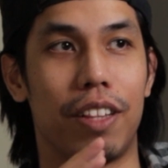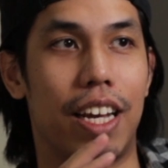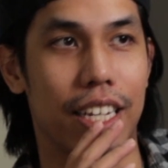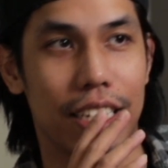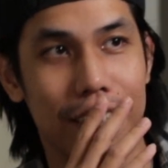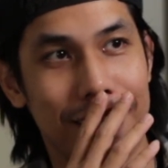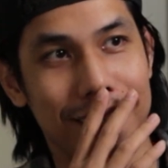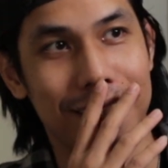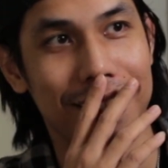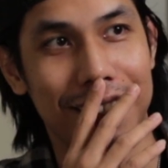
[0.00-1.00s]
like
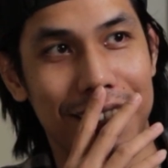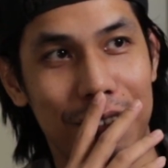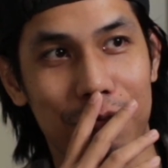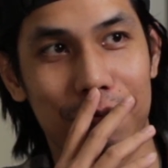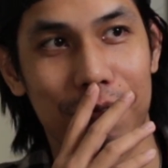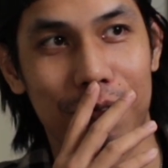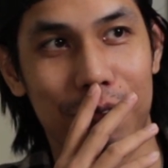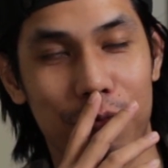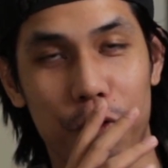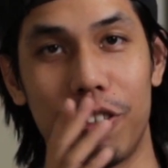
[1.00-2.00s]

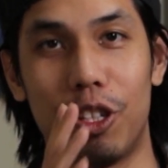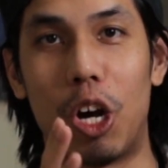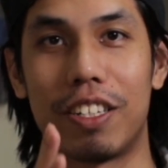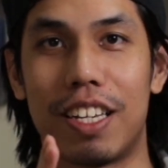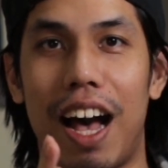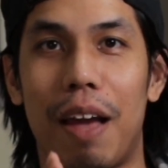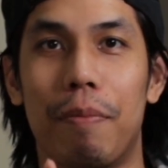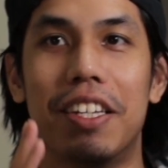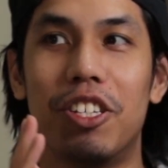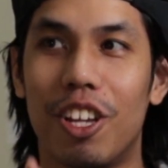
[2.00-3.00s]
for a long time
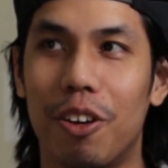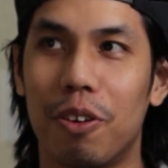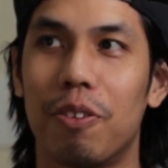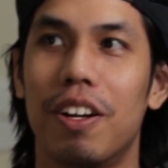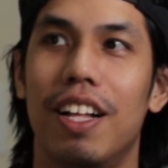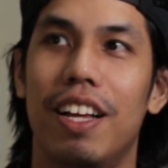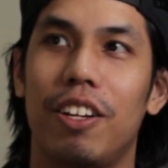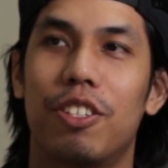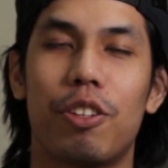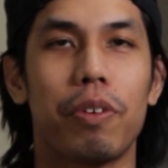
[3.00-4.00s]
until,
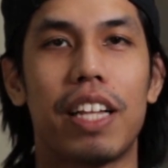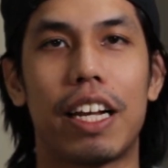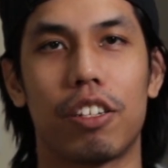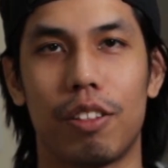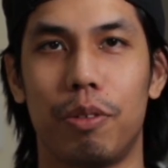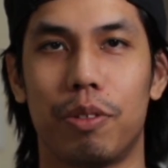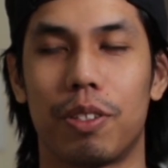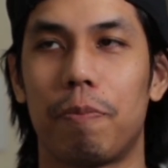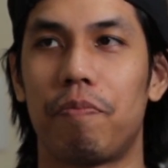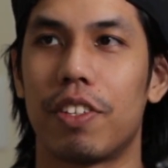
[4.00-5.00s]
because there were like
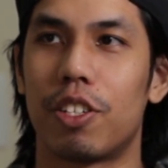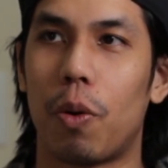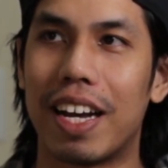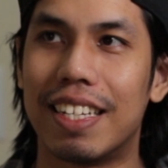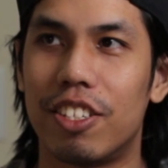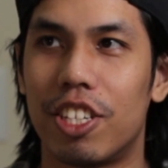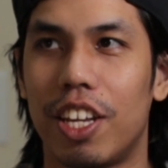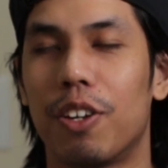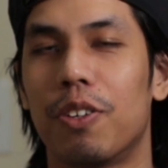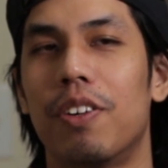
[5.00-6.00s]
clues. So
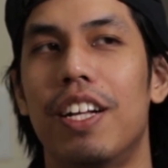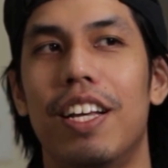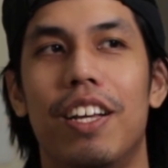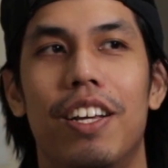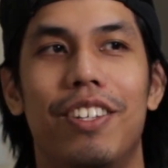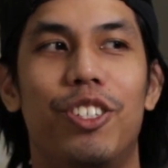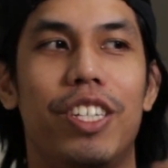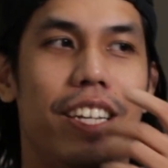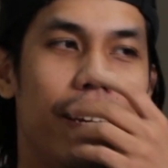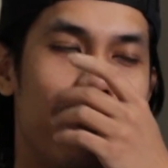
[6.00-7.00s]
until
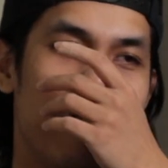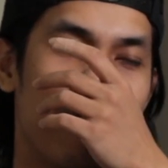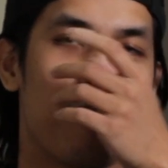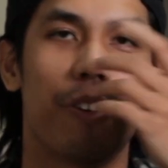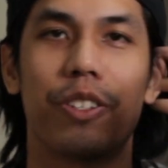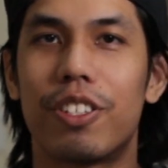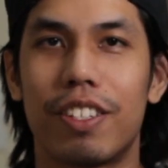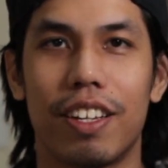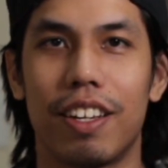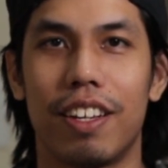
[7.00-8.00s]
she
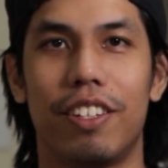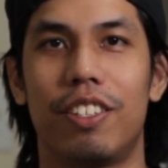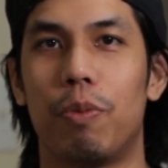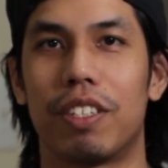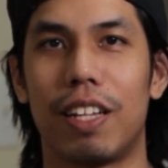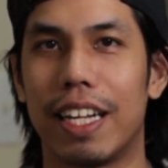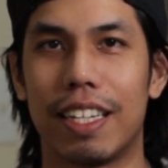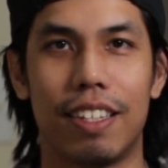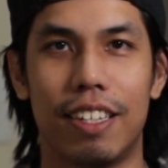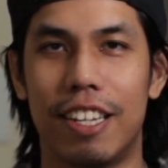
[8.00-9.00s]
cursed, she was like,
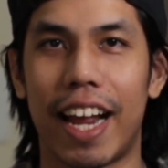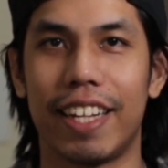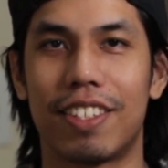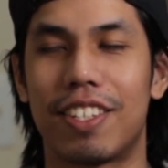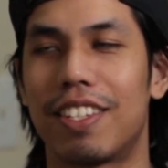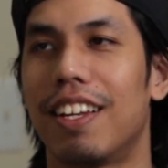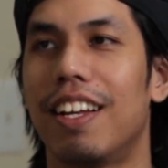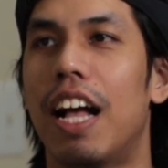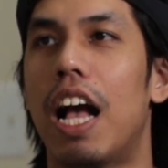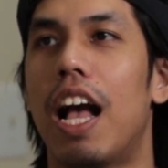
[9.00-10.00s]
Night.
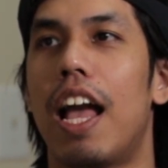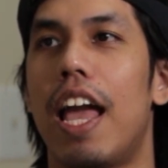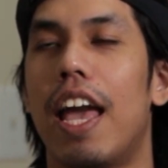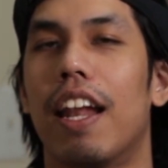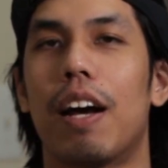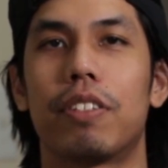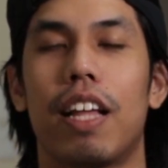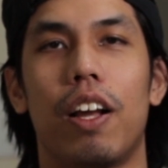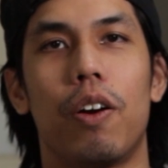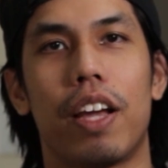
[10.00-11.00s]
And I was
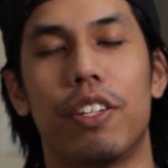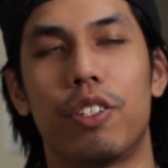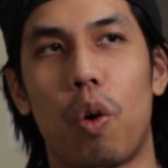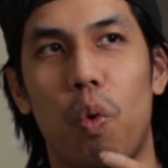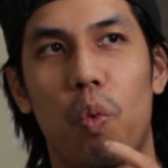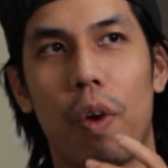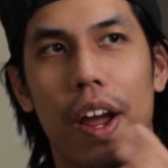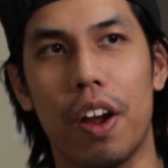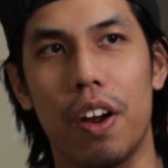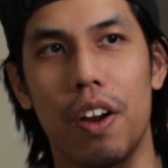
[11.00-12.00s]
like, okay, so
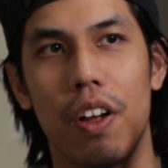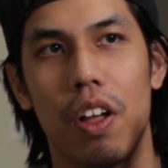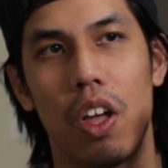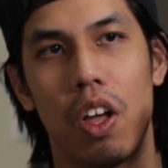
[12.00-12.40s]
where